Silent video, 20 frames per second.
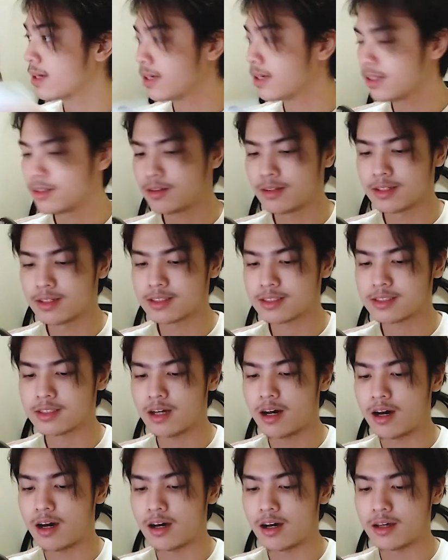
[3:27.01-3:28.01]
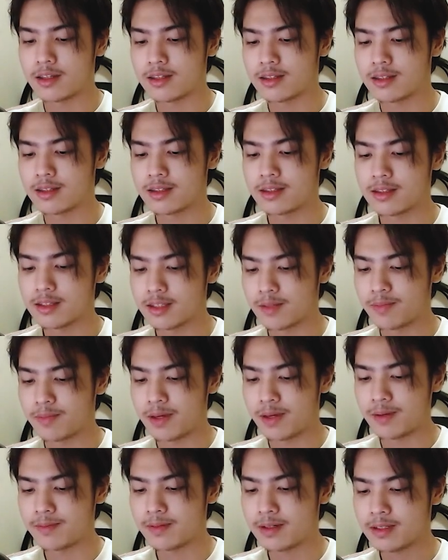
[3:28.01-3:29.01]
do this on the
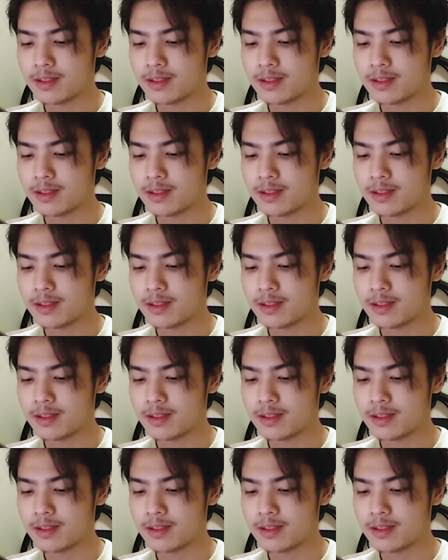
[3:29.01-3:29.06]
paper.